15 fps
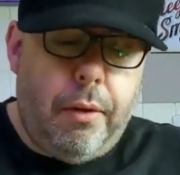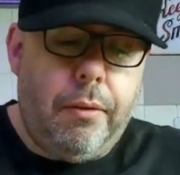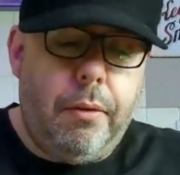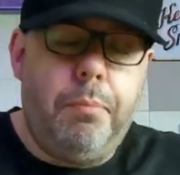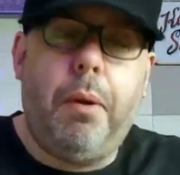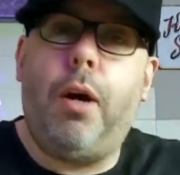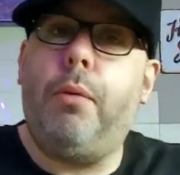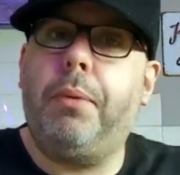
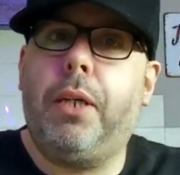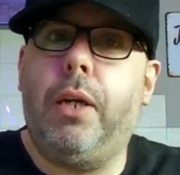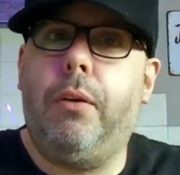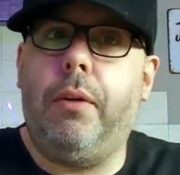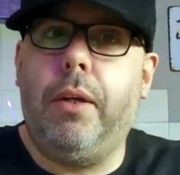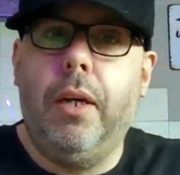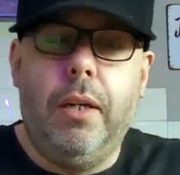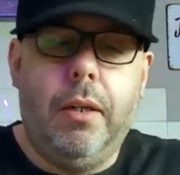Very
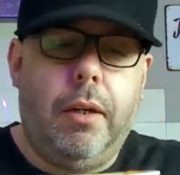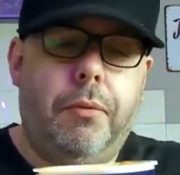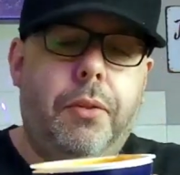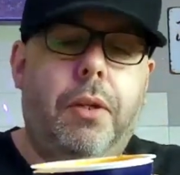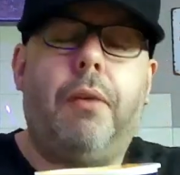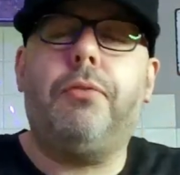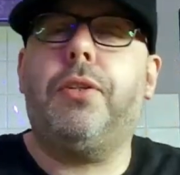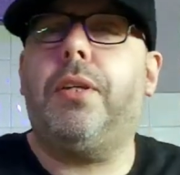
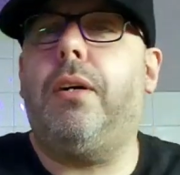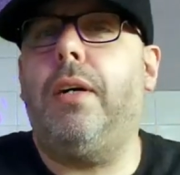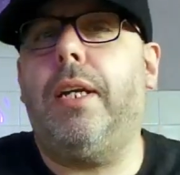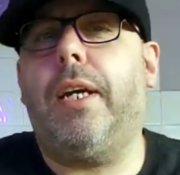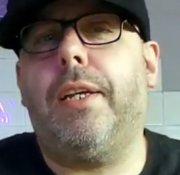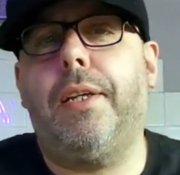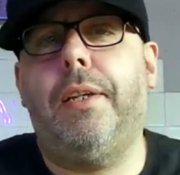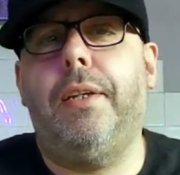barbecue-y. I've
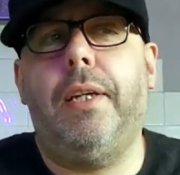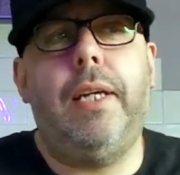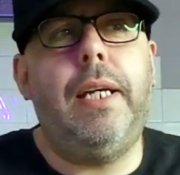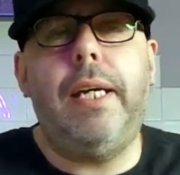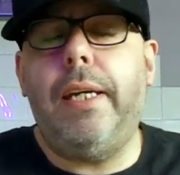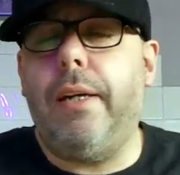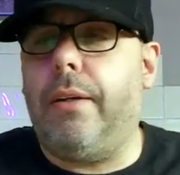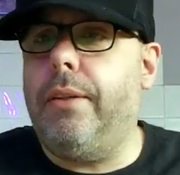started adding
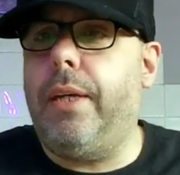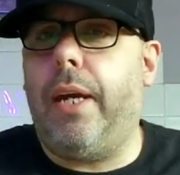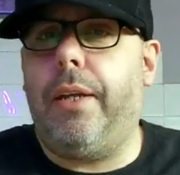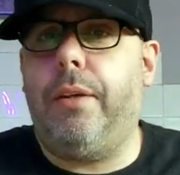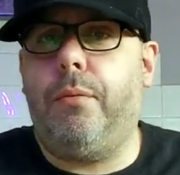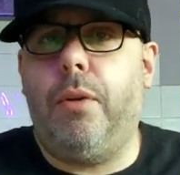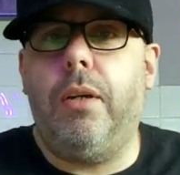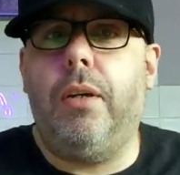E on the
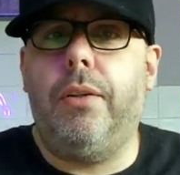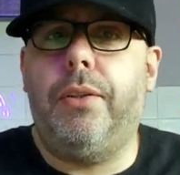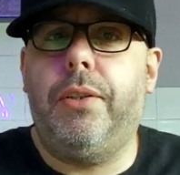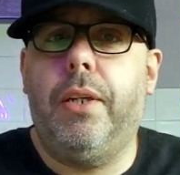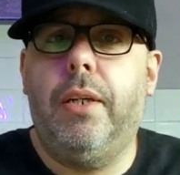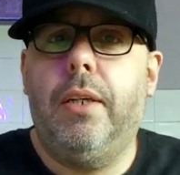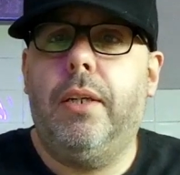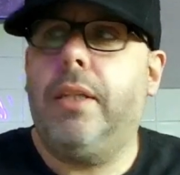end of
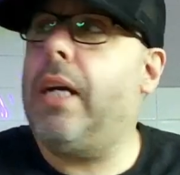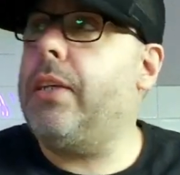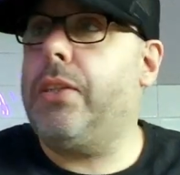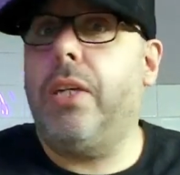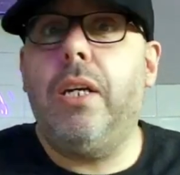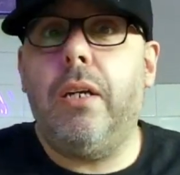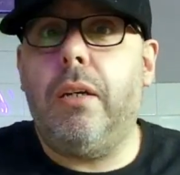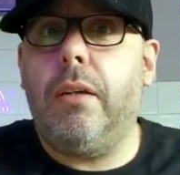words.
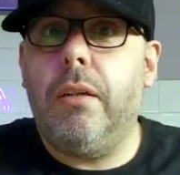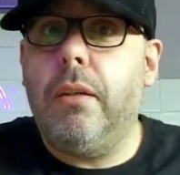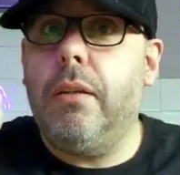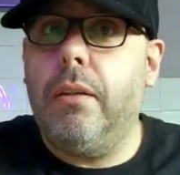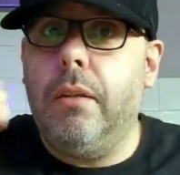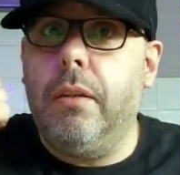That's her.